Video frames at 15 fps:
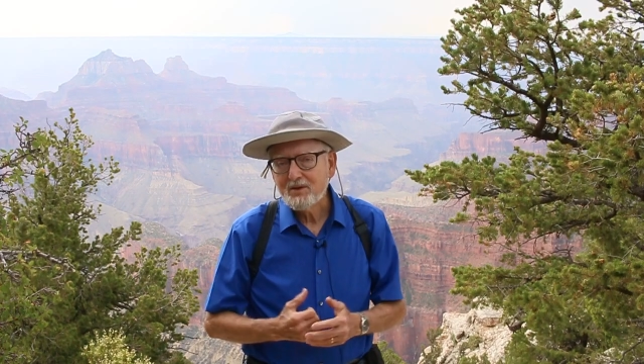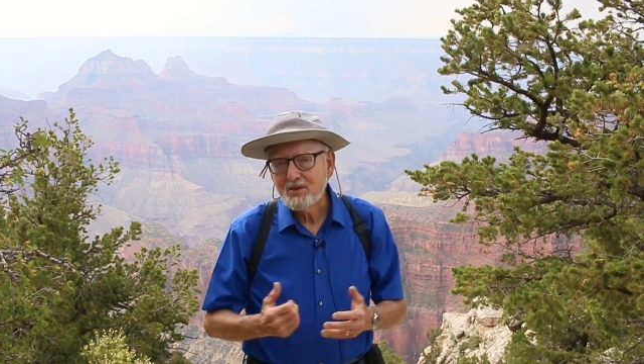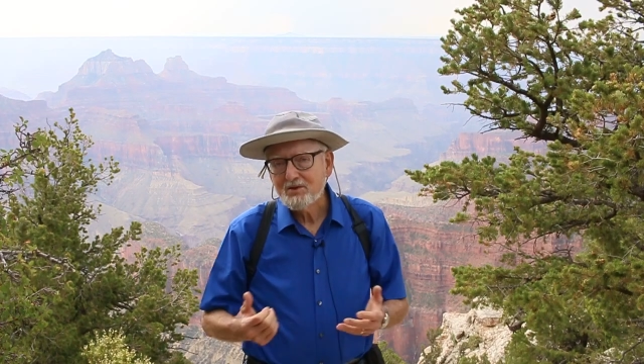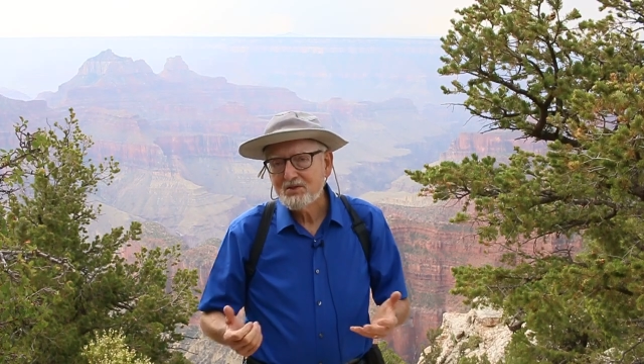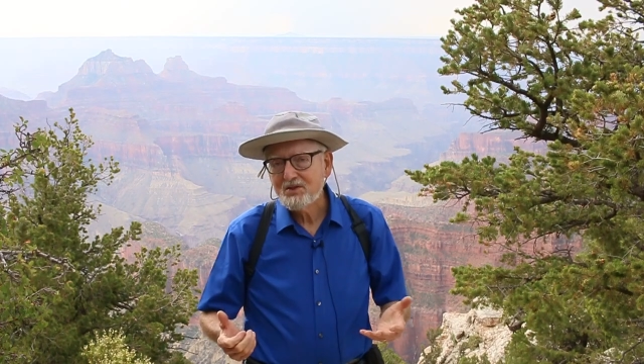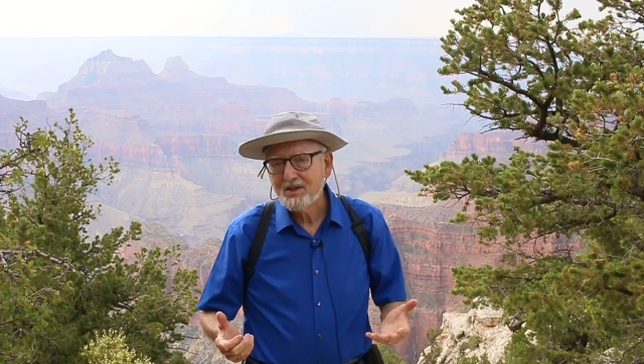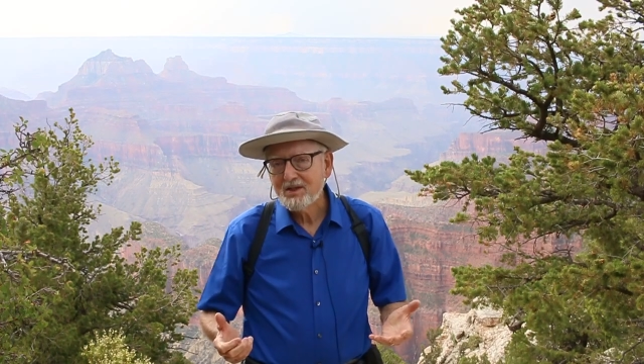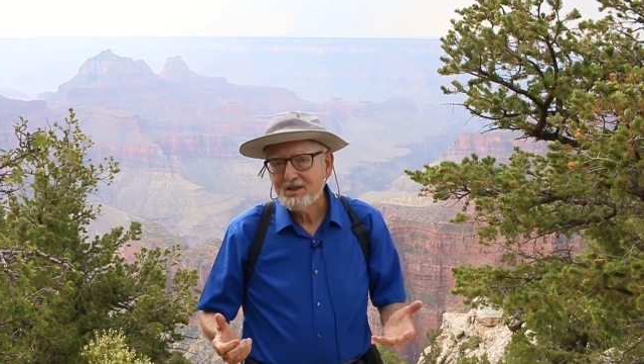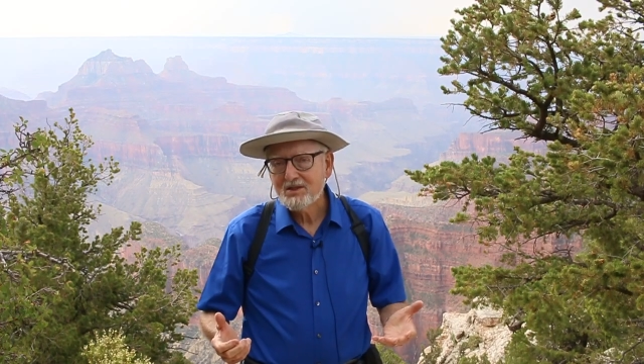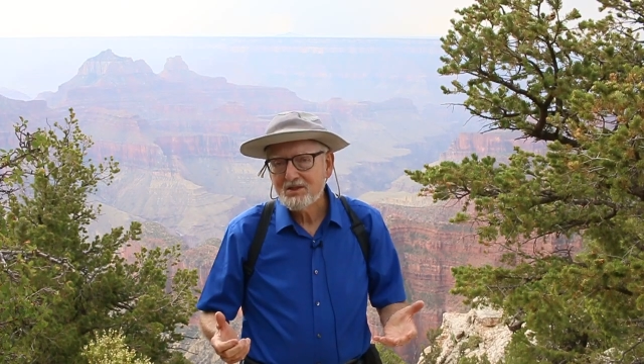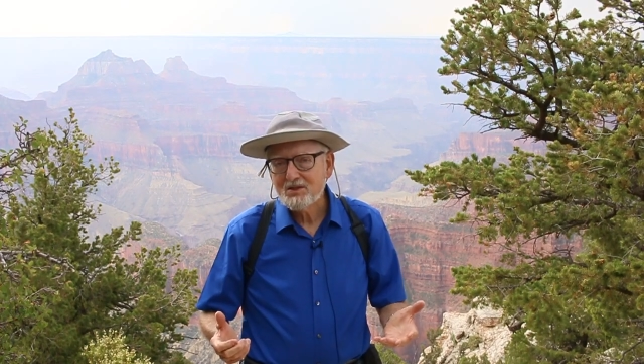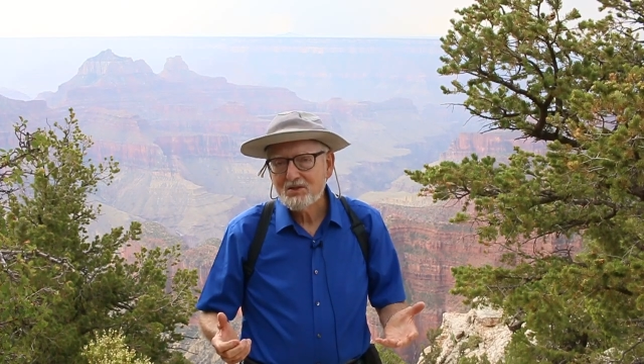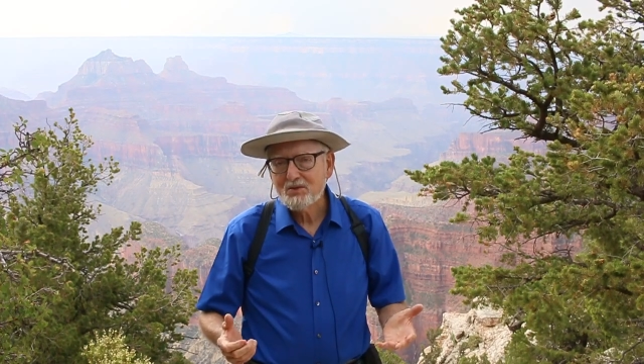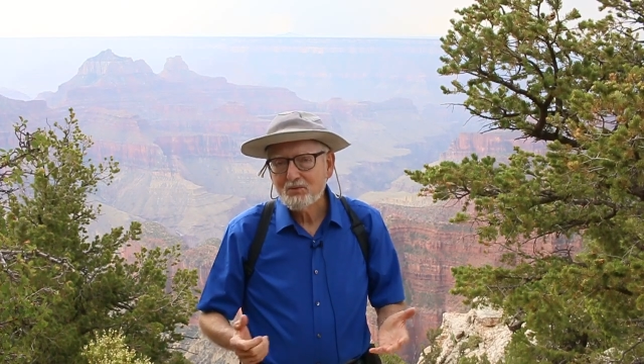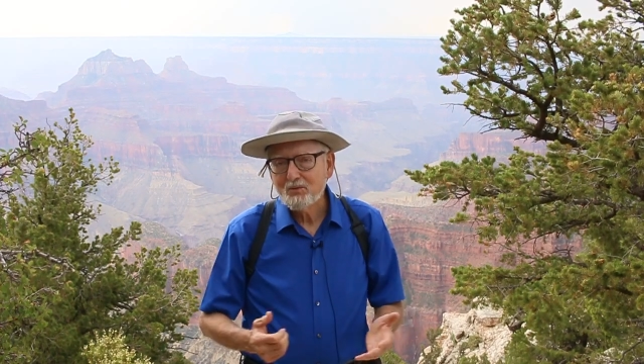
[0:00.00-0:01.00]
of those
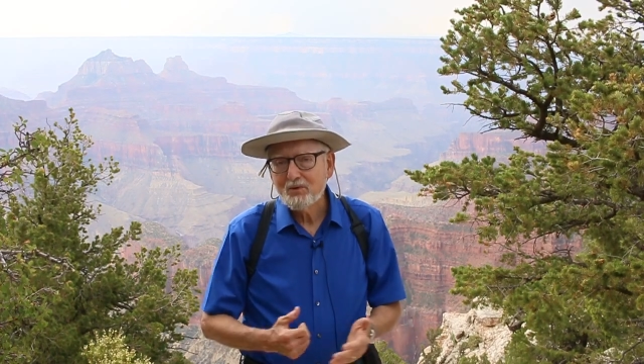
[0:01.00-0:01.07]
things